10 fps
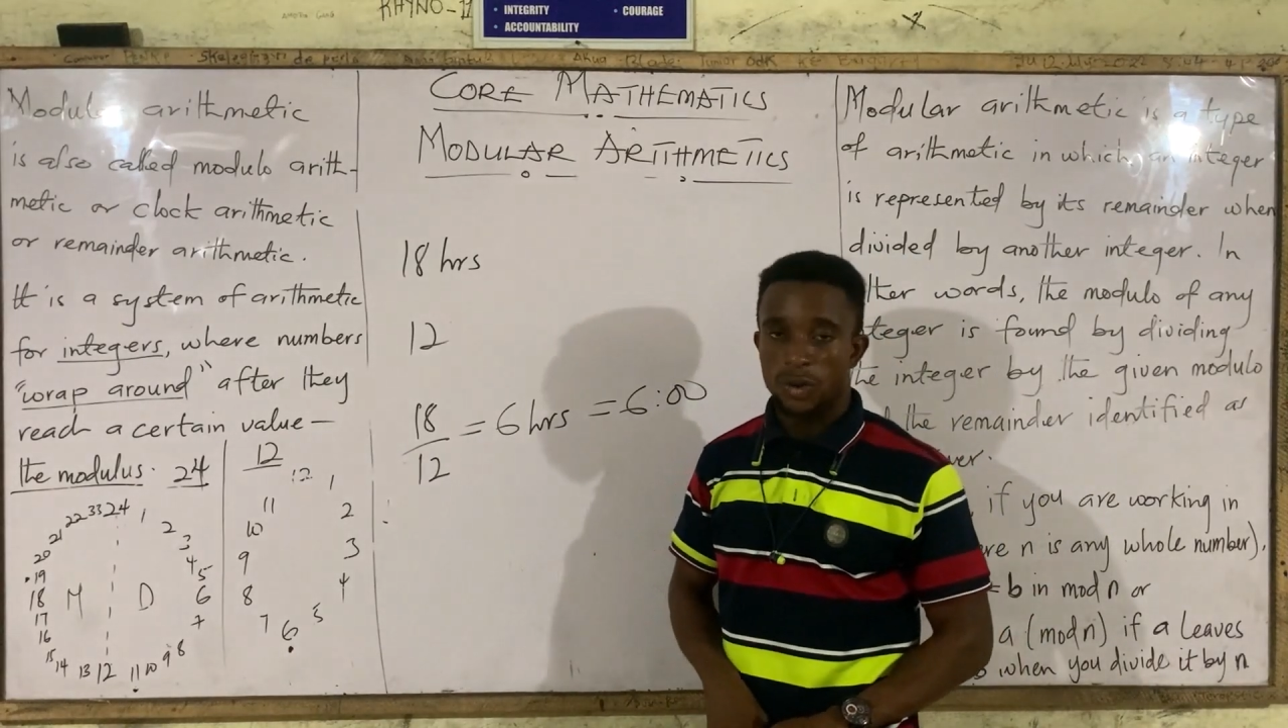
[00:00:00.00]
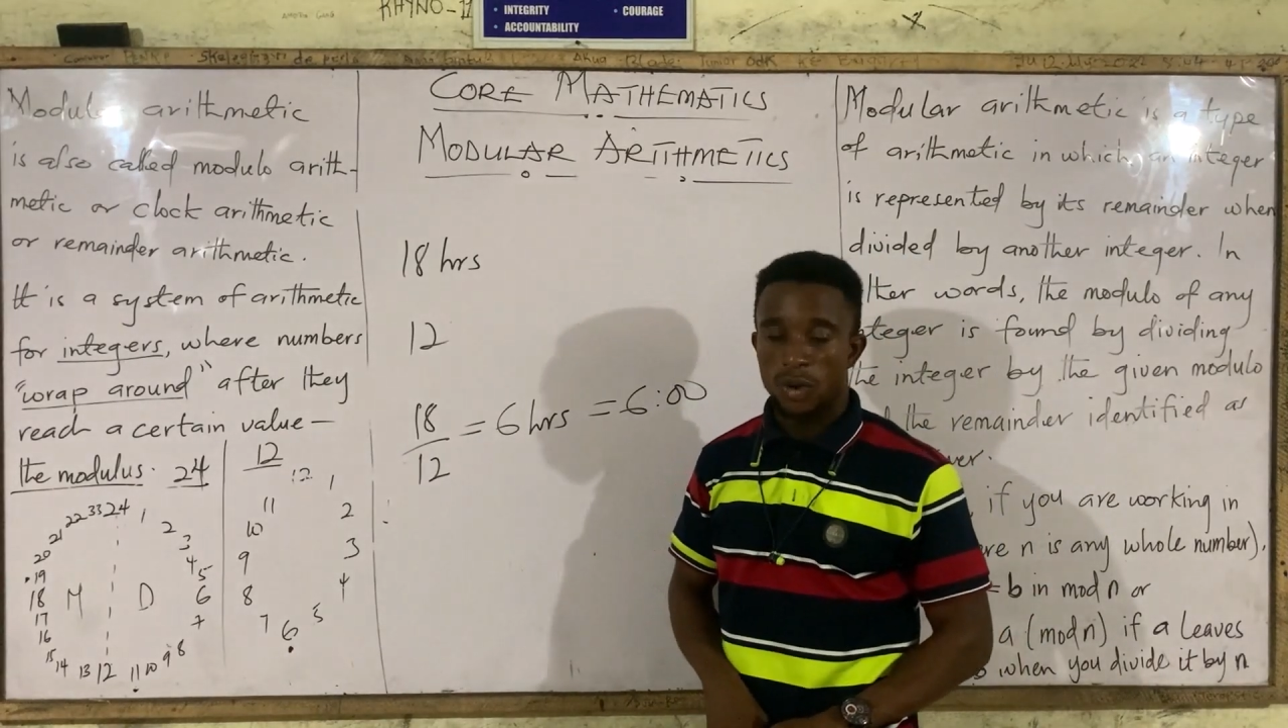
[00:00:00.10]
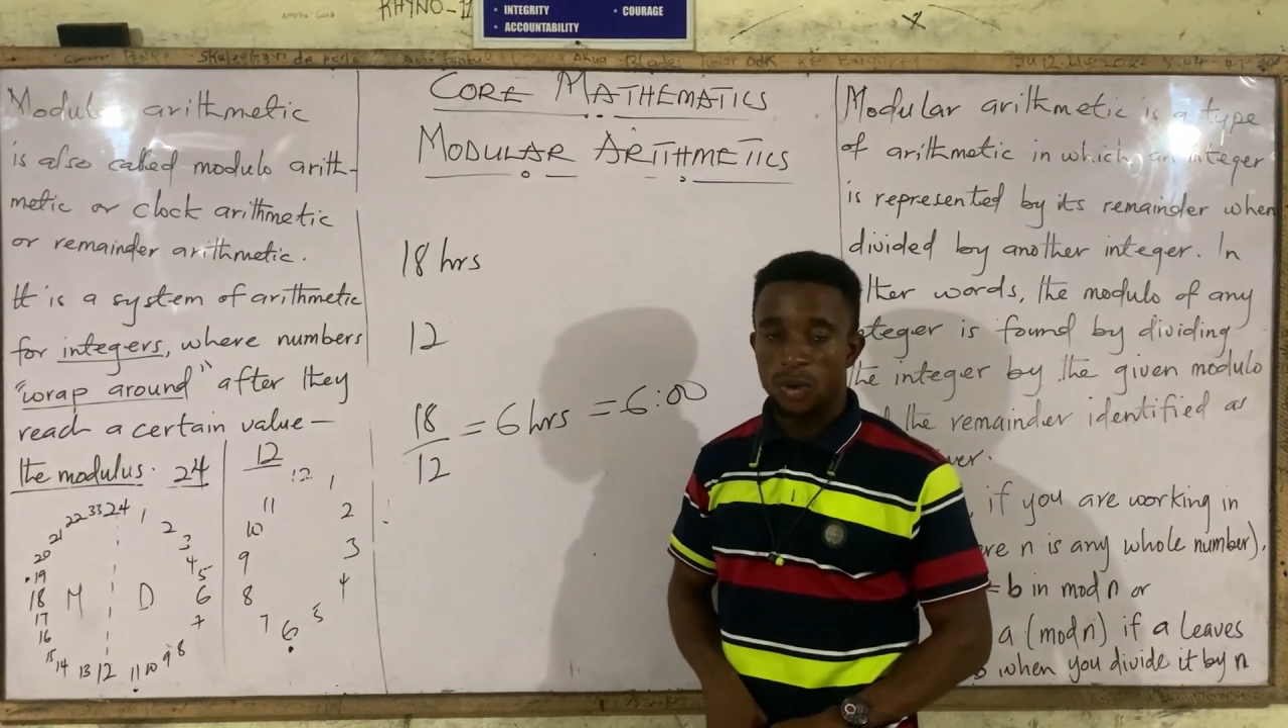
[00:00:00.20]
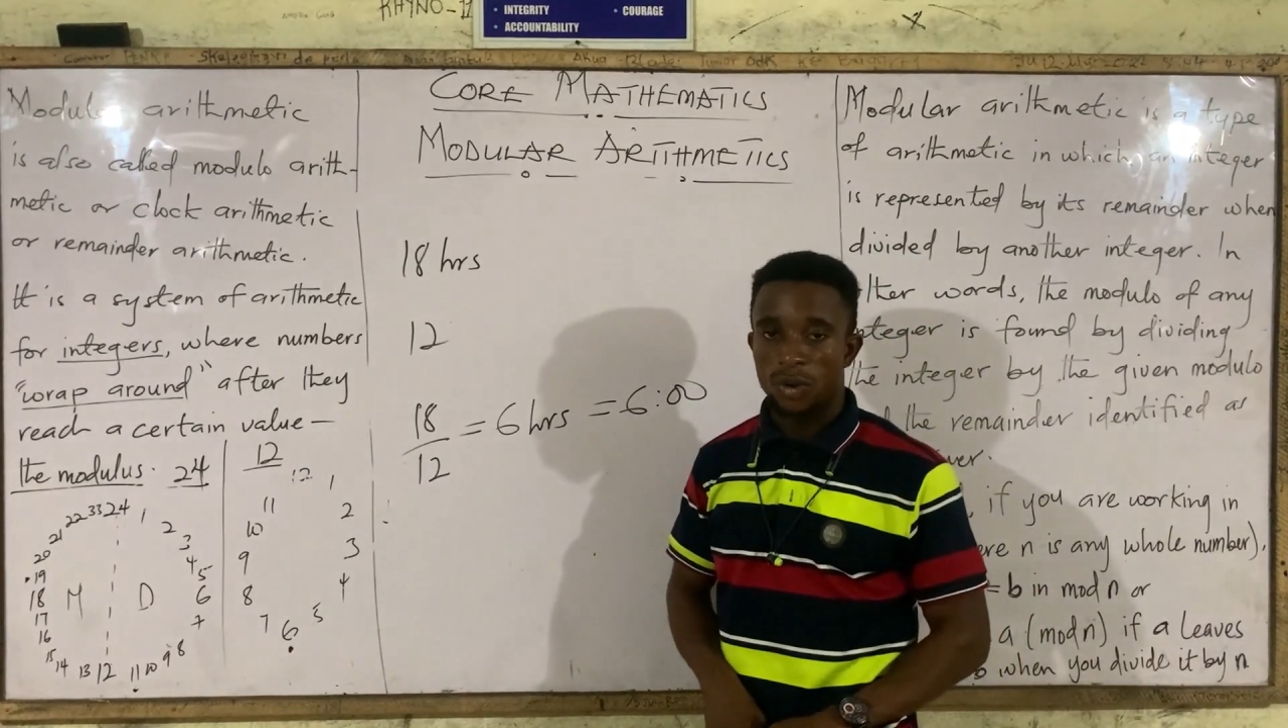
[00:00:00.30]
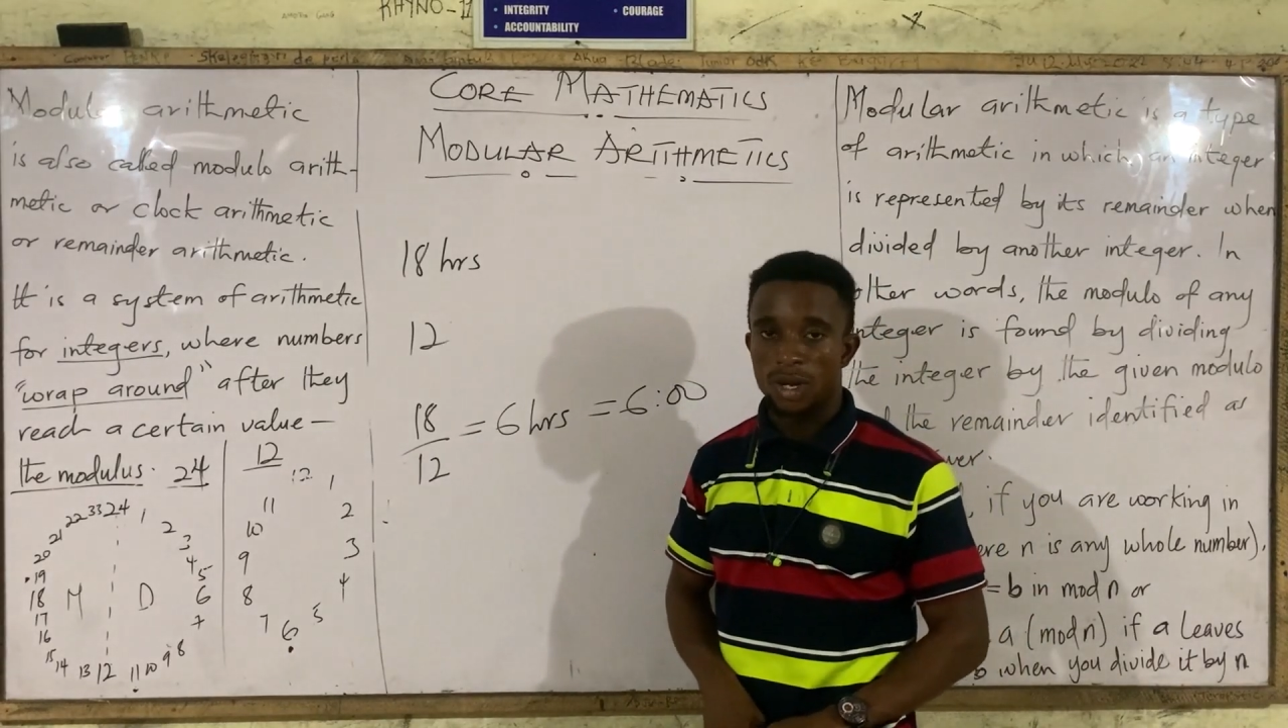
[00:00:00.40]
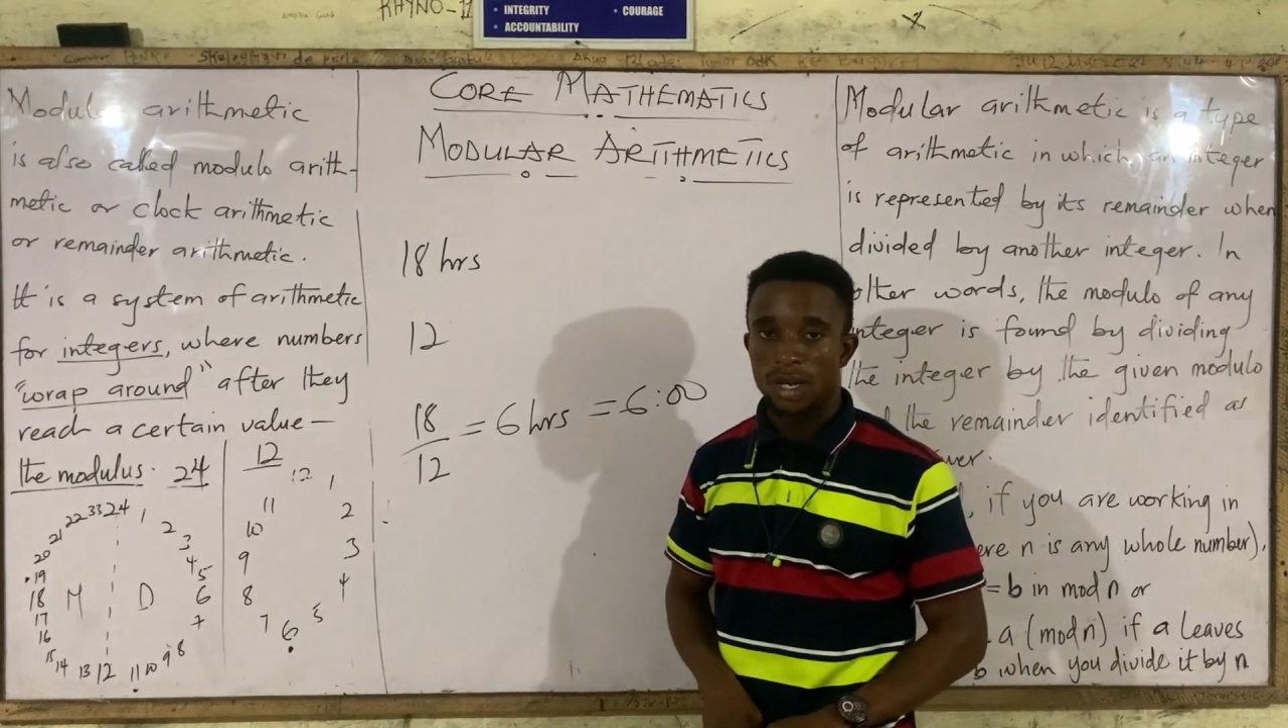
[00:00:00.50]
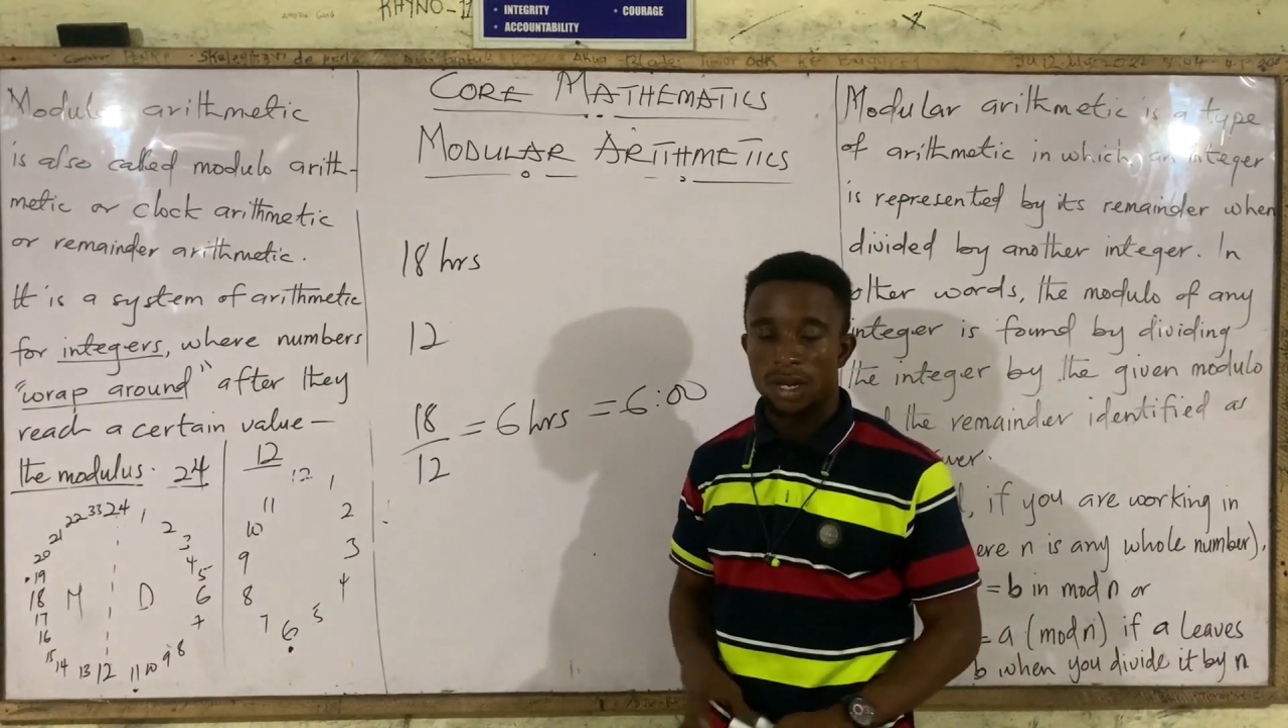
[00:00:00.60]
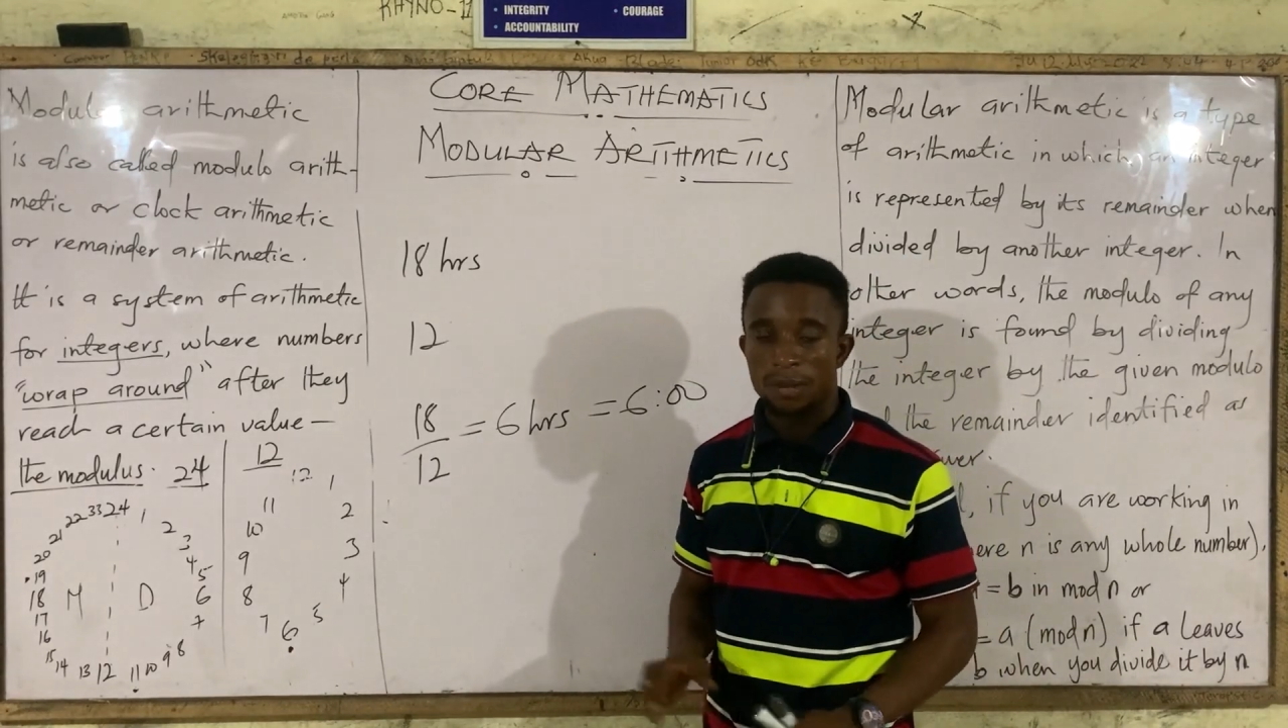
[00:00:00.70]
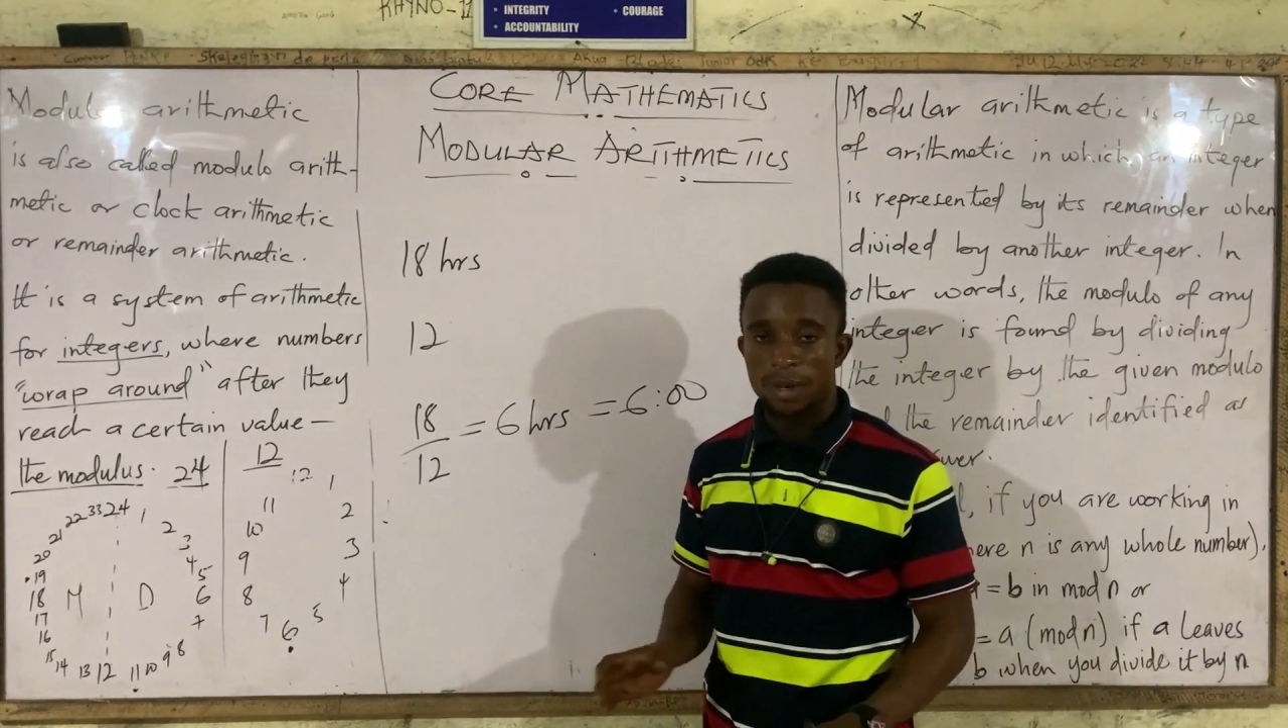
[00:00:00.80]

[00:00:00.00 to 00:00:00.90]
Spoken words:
clock.